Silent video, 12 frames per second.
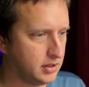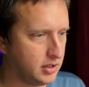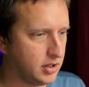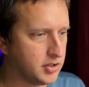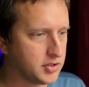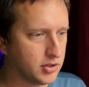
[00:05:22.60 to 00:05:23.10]

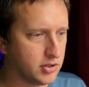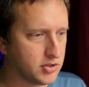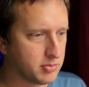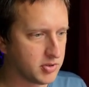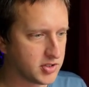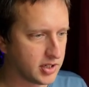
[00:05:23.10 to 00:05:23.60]
You can still use
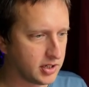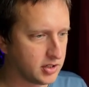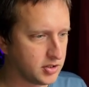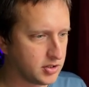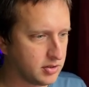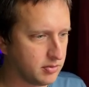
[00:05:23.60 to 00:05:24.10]
a
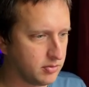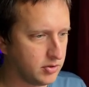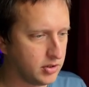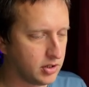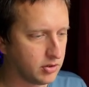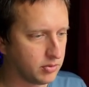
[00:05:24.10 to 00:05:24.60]
percentage,
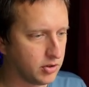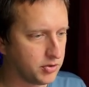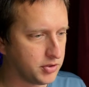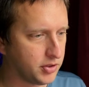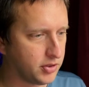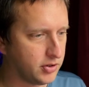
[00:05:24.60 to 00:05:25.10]
lower it
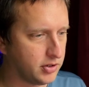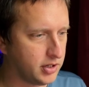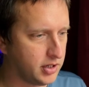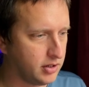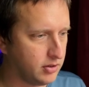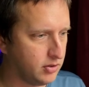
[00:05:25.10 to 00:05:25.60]
to
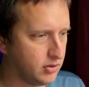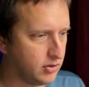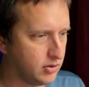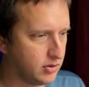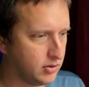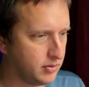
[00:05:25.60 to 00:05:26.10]
30
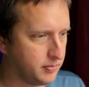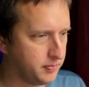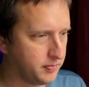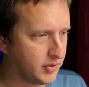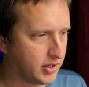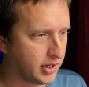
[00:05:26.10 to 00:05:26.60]

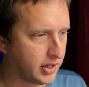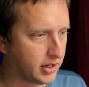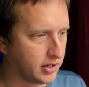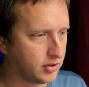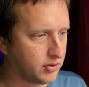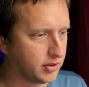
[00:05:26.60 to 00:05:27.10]

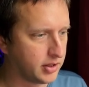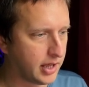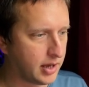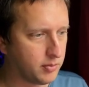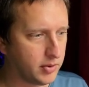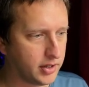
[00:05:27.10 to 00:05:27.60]
and do it
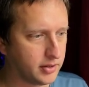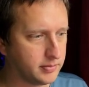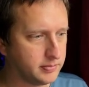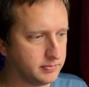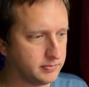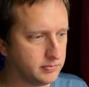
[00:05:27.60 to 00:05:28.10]
that way.
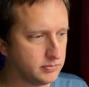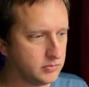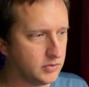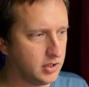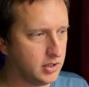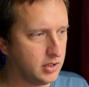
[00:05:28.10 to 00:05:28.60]

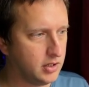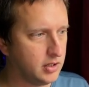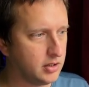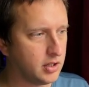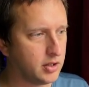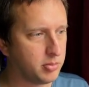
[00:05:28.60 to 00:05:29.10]

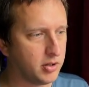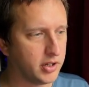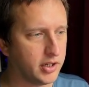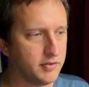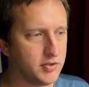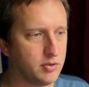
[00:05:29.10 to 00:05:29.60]
The other plugin
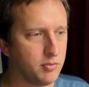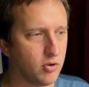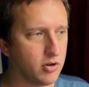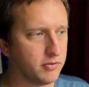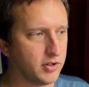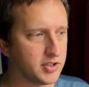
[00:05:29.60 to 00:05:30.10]
gives you
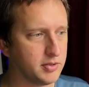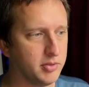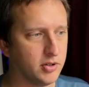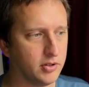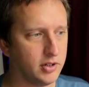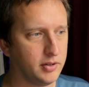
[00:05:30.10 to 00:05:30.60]
more
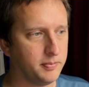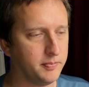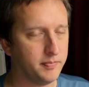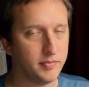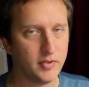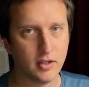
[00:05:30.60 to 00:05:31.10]
flexibility
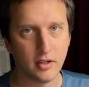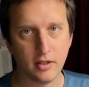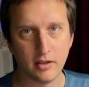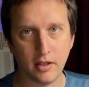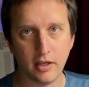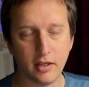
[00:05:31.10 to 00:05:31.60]

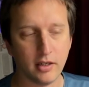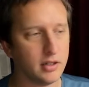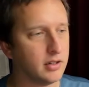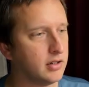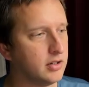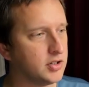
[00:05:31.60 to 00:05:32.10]

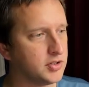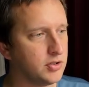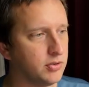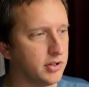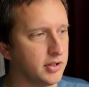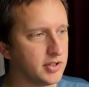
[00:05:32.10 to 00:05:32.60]
than just
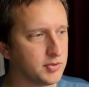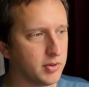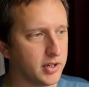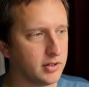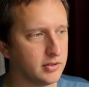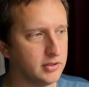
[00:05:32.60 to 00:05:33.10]
doing it this way.